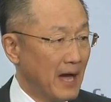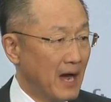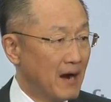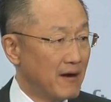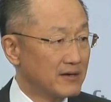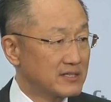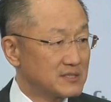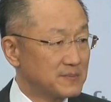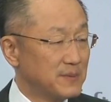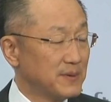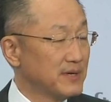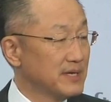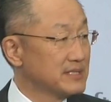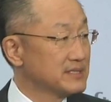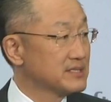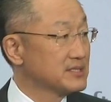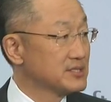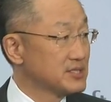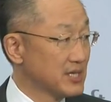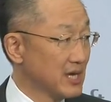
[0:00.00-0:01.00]
Our
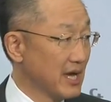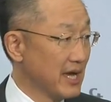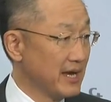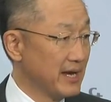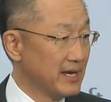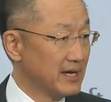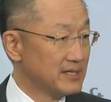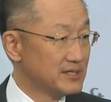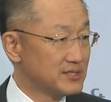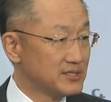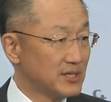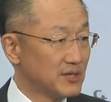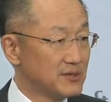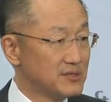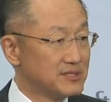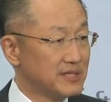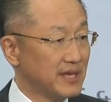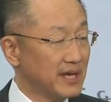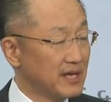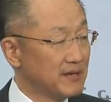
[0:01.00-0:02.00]
experience in China
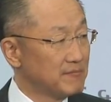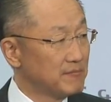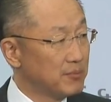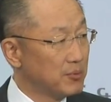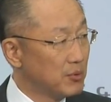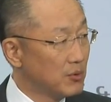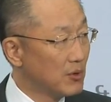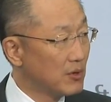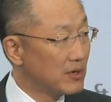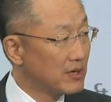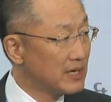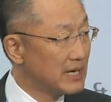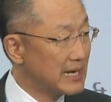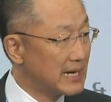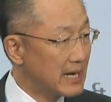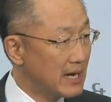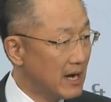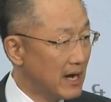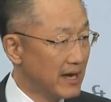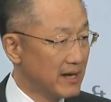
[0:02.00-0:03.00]
shows that in poorer
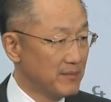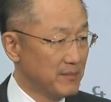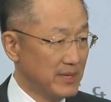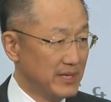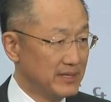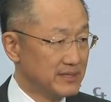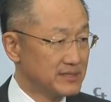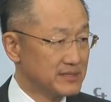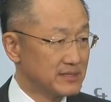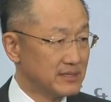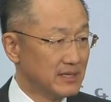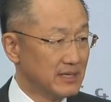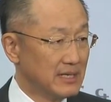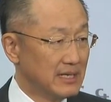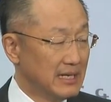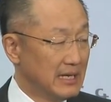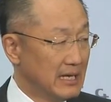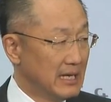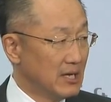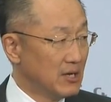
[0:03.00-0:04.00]
economies,
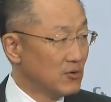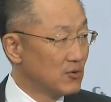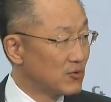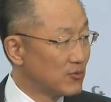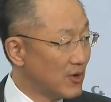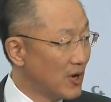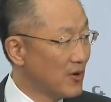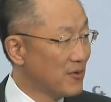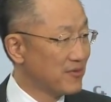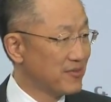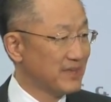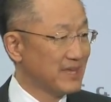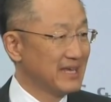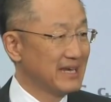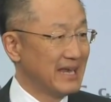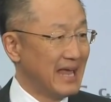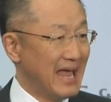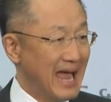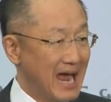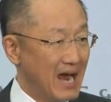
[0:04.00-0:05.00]
growth
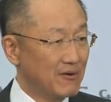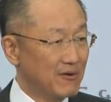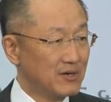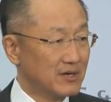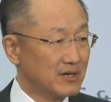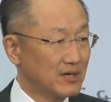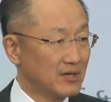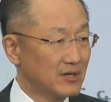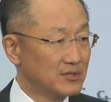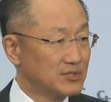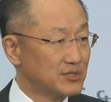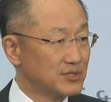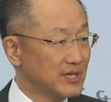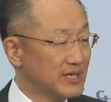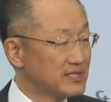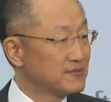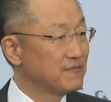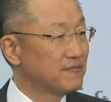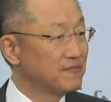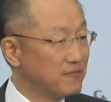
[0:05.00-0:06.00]
in agriculture
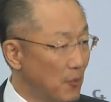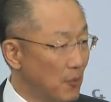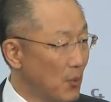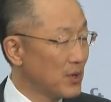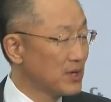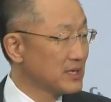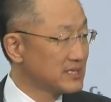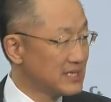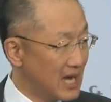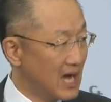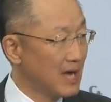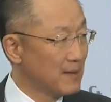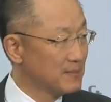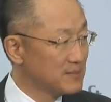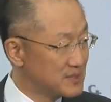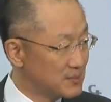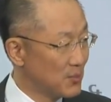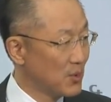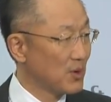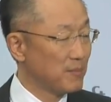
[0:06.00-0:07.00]
is four
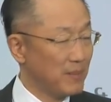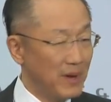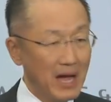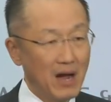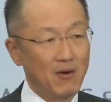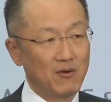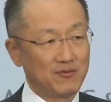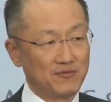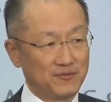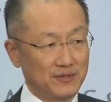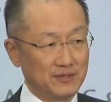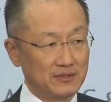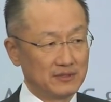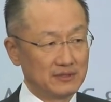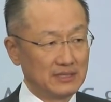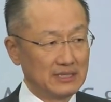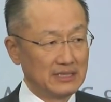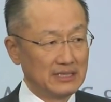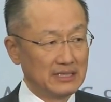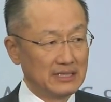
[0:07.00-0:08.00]
times more powerful
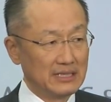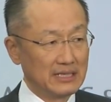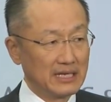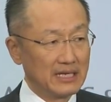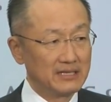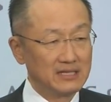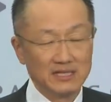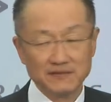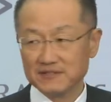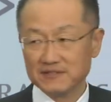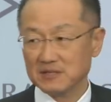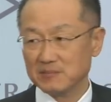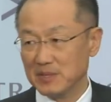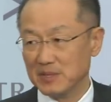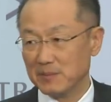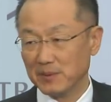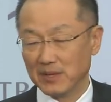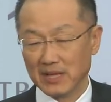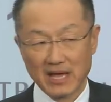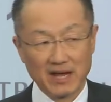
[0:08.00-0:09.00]
in lifting
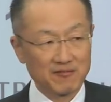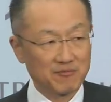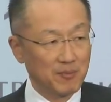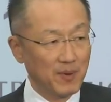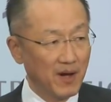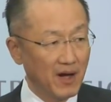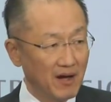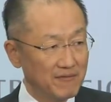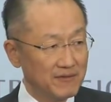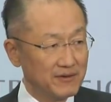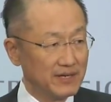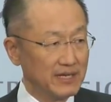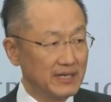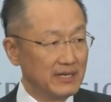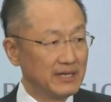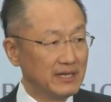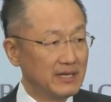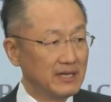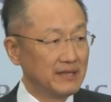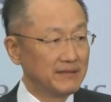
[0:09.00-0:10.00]
people out of poverty
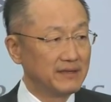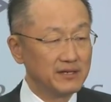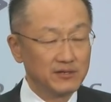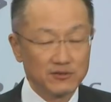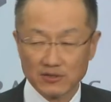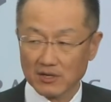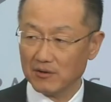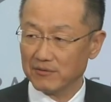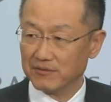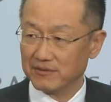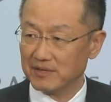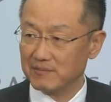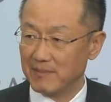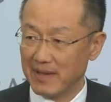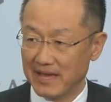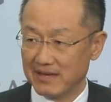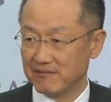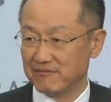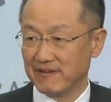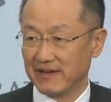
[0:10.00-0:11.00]
than growth in
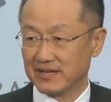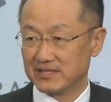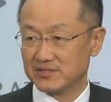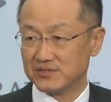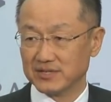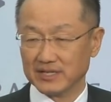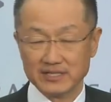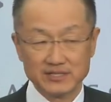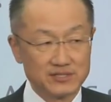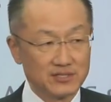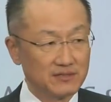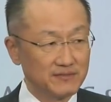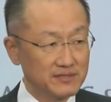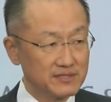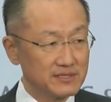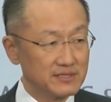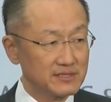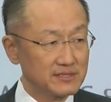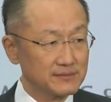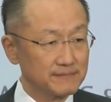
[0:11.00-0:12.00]
manufacturing and
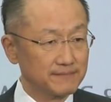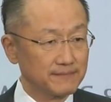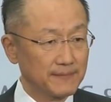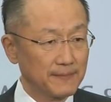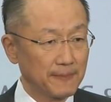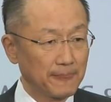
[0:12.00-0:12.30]
services.